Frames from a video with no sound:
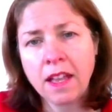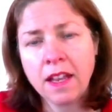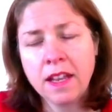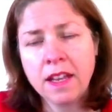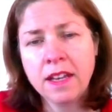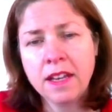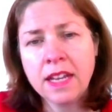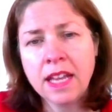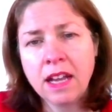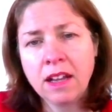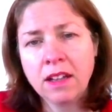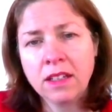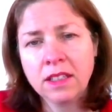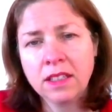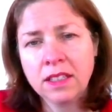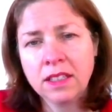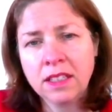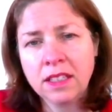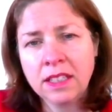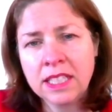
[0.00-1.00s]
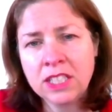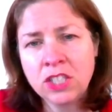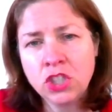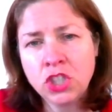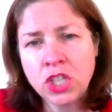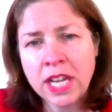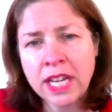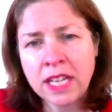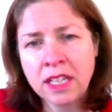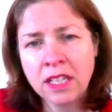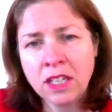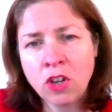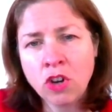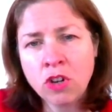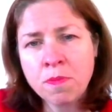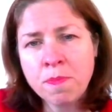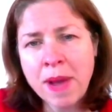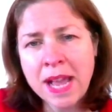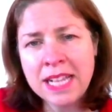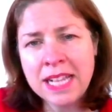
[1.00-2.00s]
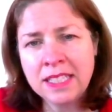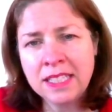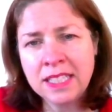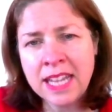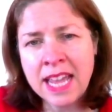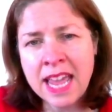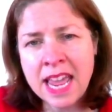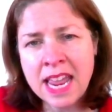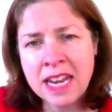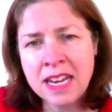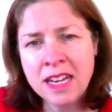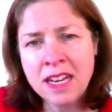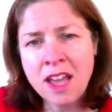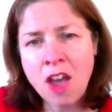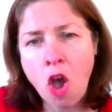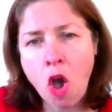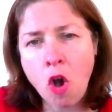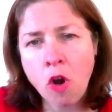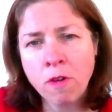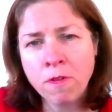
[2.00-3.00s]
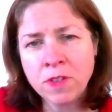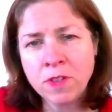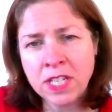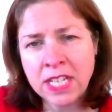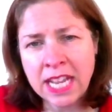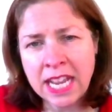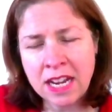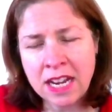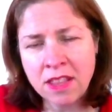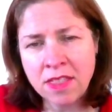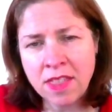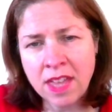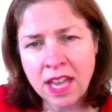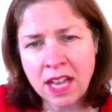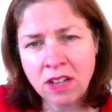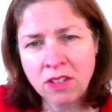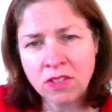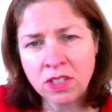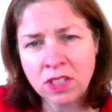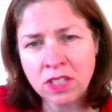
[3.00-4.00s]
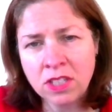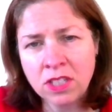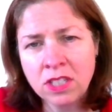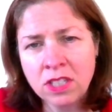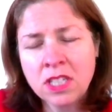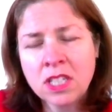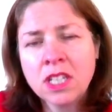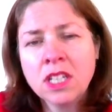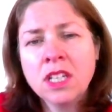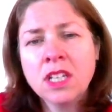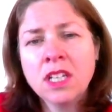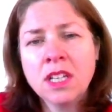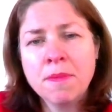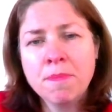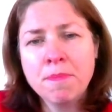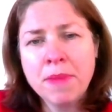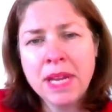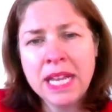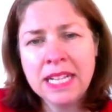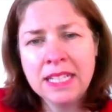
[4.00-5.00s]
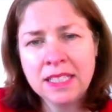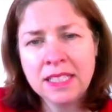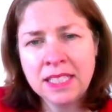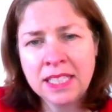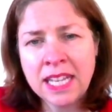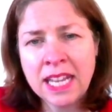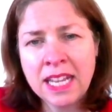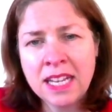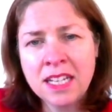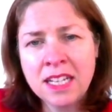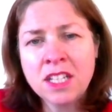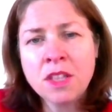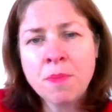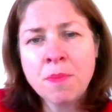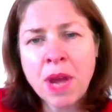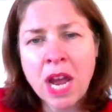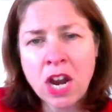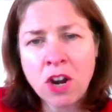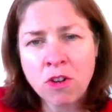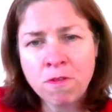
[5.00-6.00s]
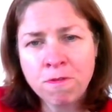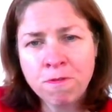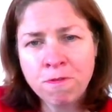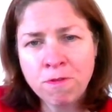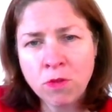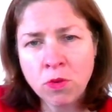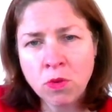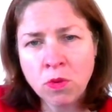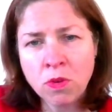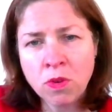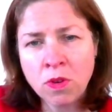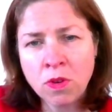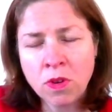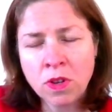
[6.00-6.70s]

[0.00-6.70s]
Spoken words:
Now, let's check it. Log base 10 of 10,000 means 10 to the power of 4,